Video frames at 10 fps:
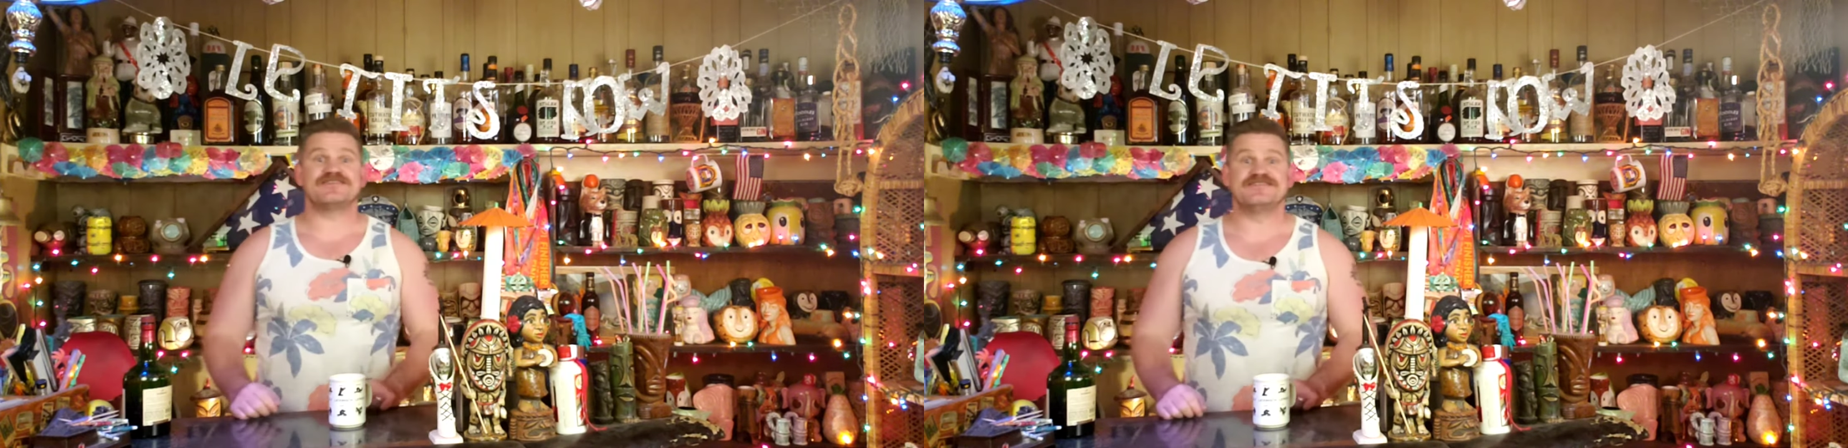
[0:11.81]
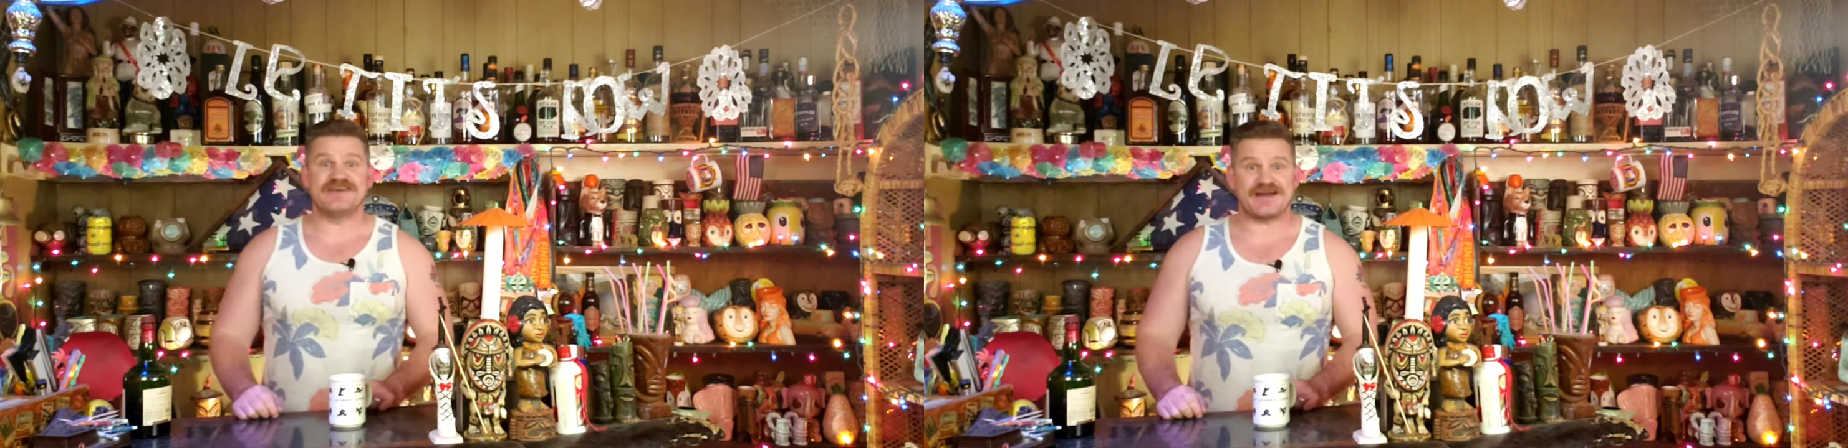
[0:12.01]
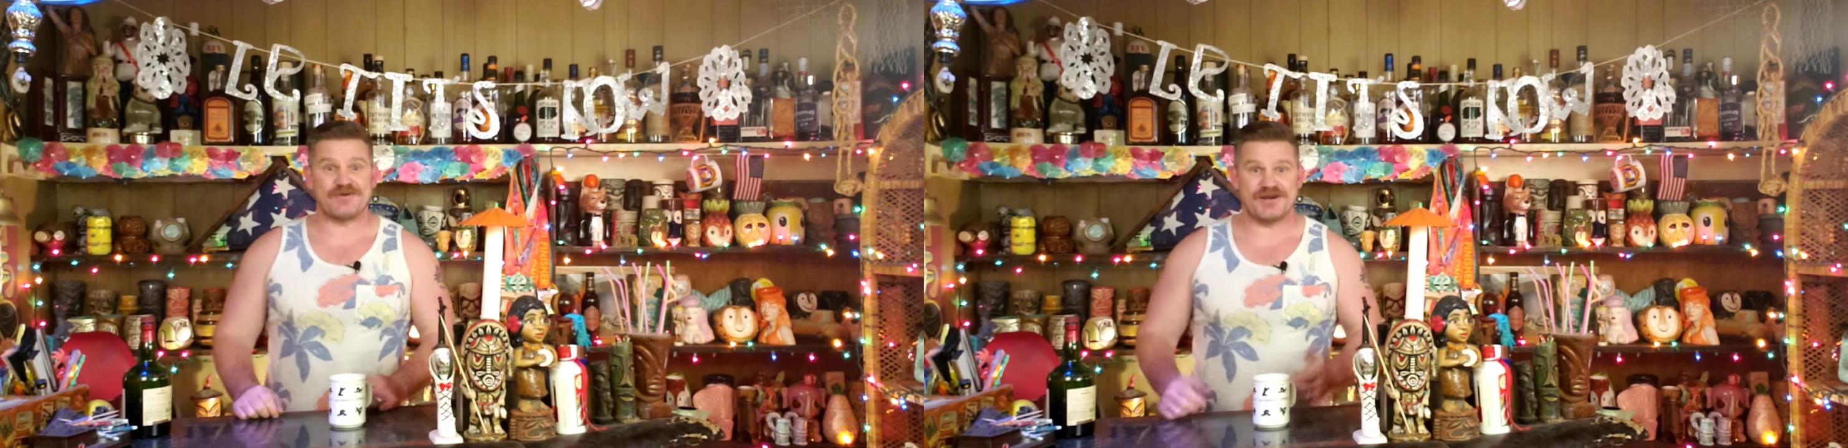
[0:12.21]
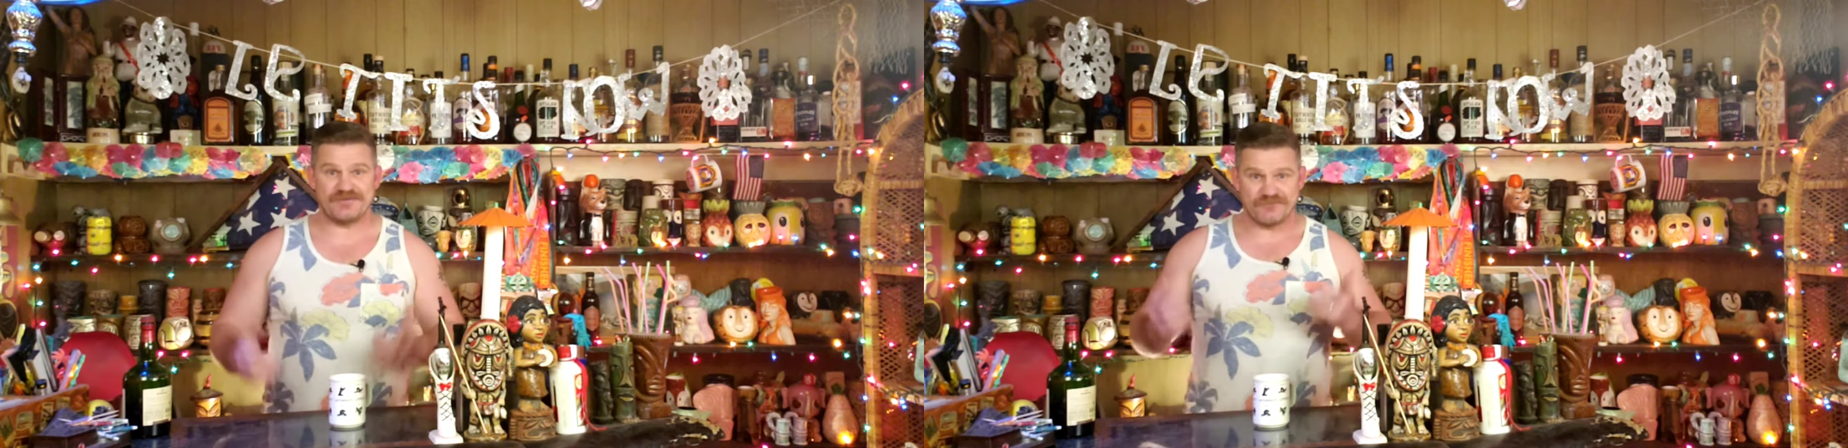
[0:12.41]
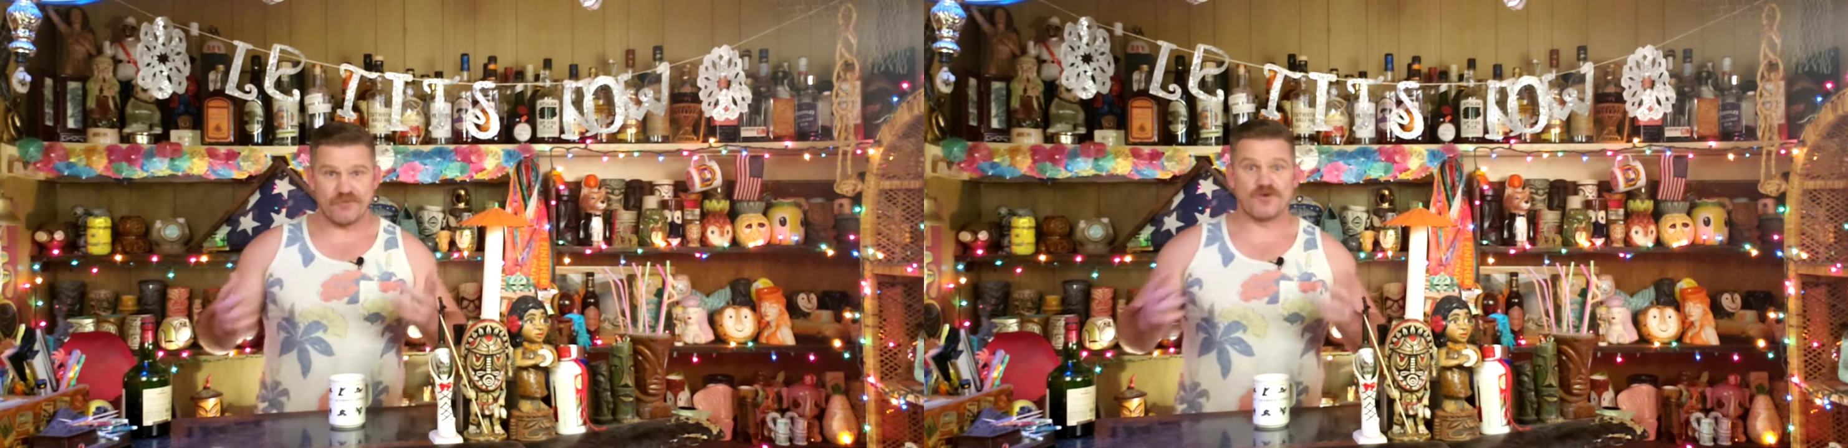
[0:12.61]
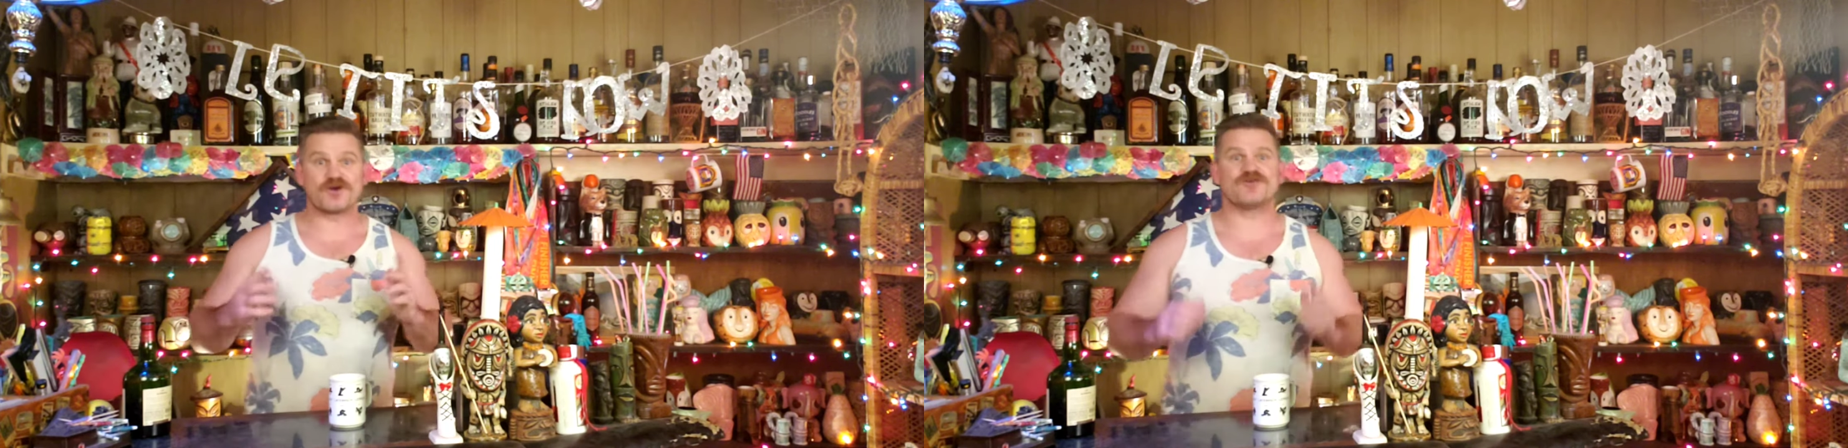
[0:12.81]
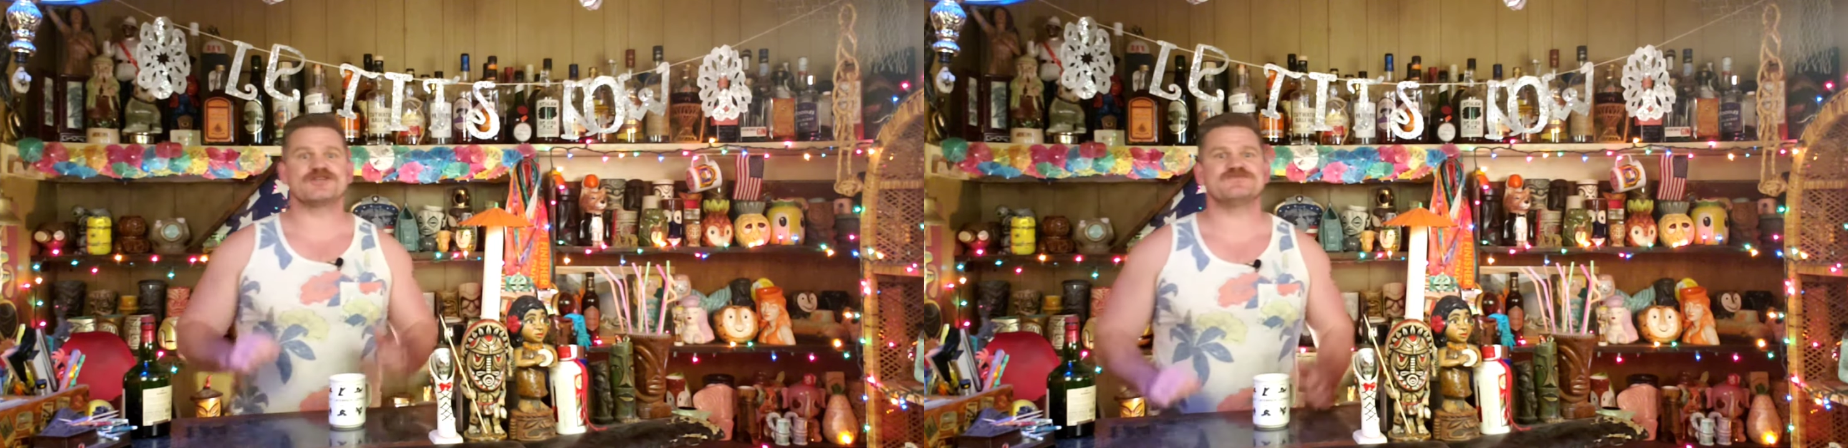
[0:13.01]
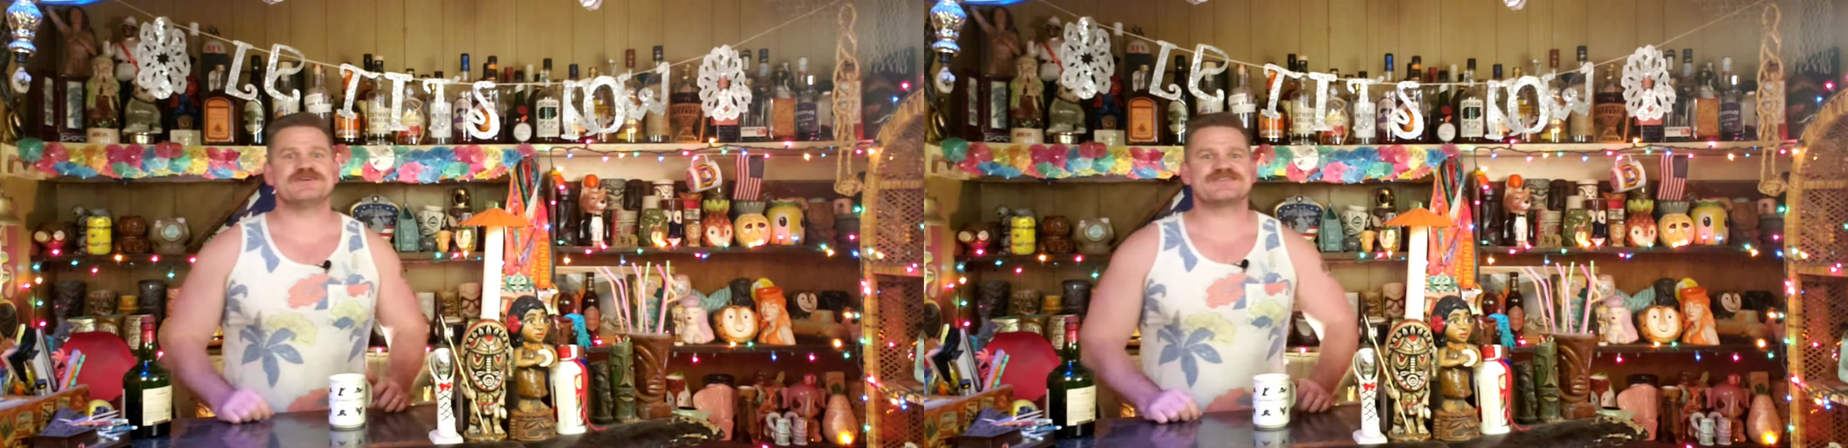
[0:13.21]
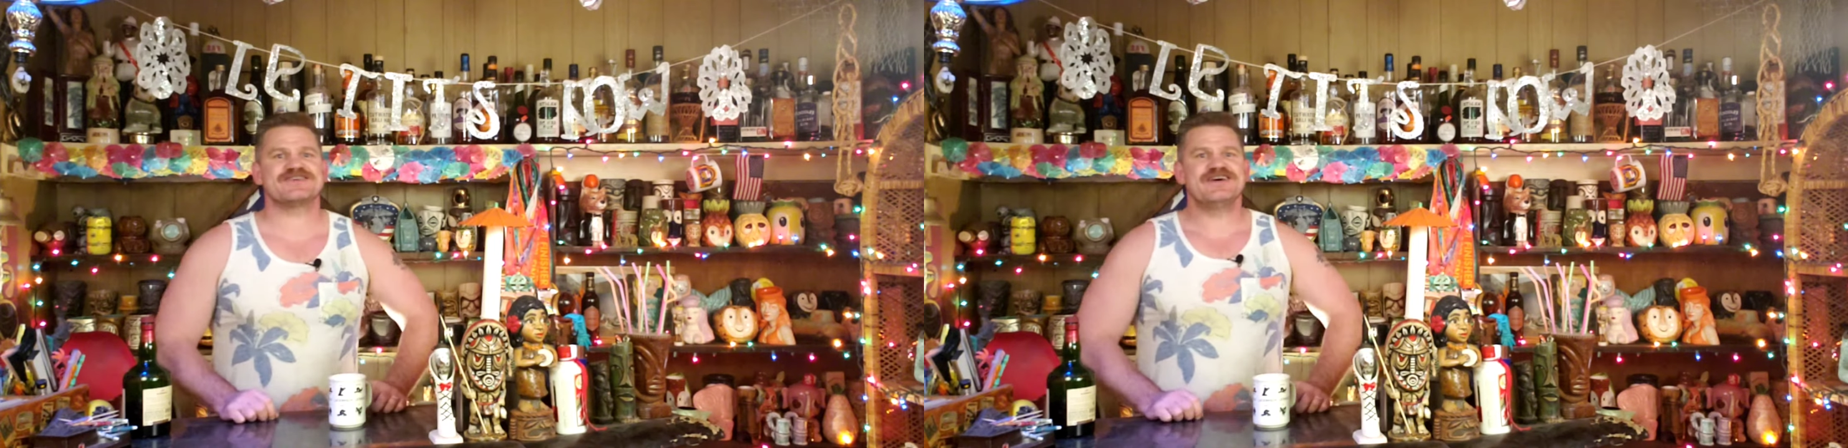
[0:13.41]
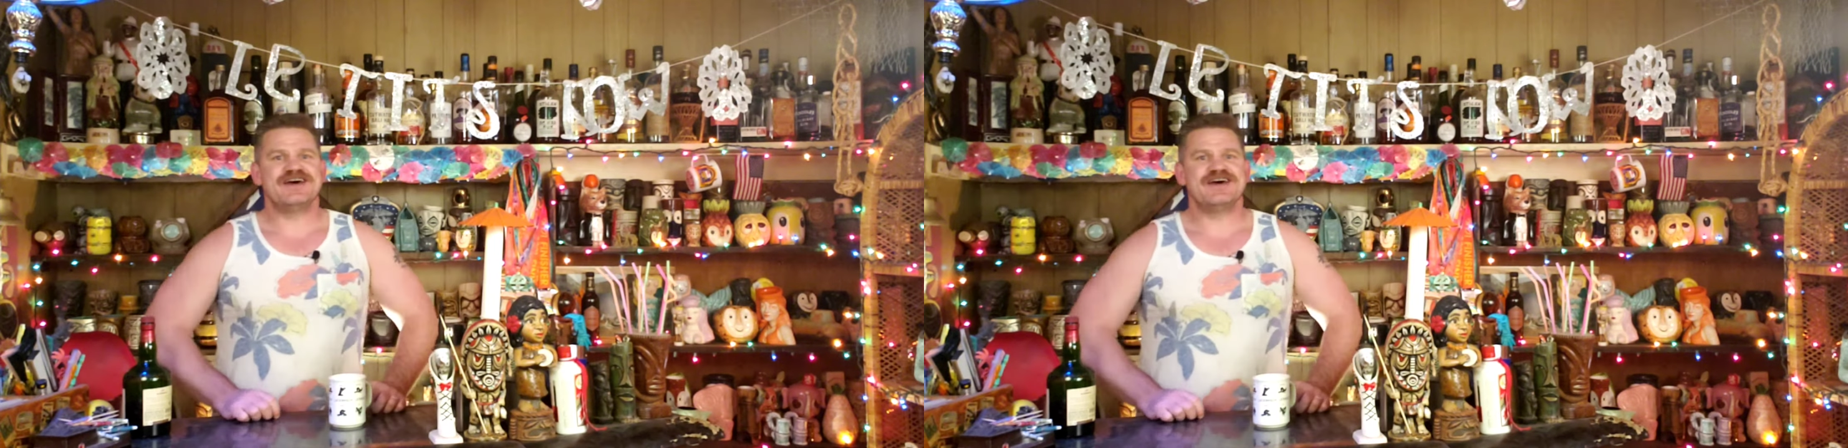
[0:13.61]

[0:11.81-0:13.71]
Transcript: to decorating for Christmas.